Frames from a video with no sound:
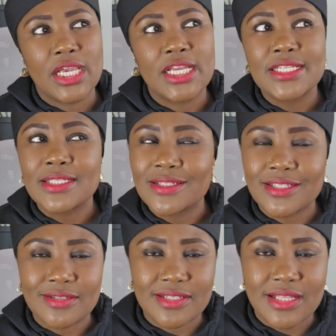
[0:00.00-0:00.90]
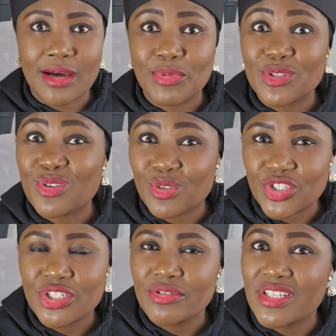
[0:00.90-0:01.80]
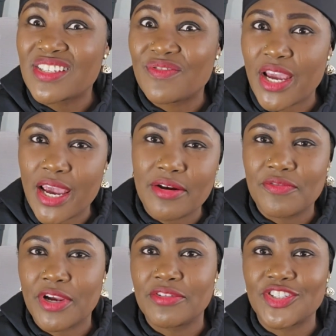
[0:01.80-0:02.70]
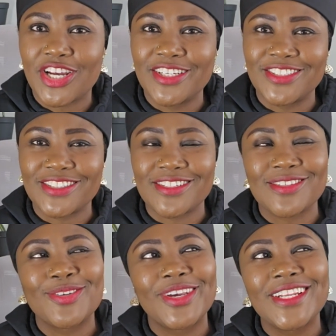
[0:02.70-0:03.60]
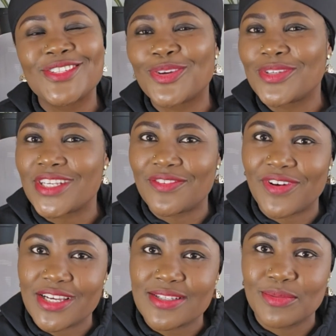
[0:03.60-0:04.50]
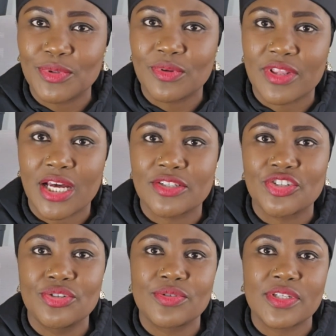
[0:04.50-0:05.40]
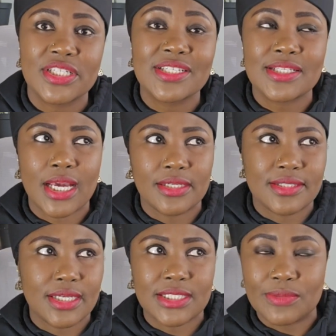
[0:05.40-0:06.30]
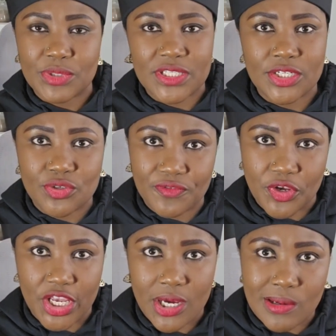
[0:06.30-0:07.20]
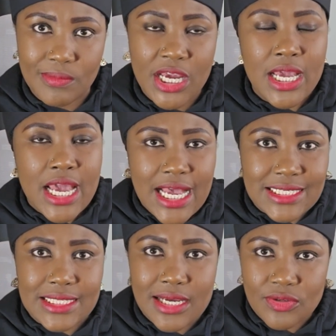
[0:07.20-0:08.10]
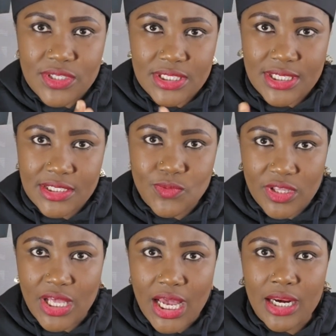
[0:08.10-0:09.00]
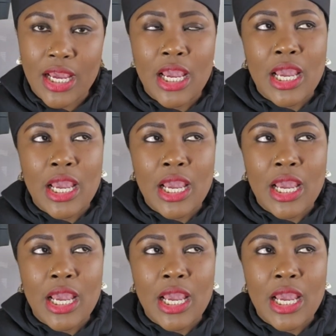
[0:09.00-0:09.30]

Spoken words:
it is easy to start, but to continue is very, very challenging. So it is always advisable that you set aside, say, 10% of your income and stay consistent with that.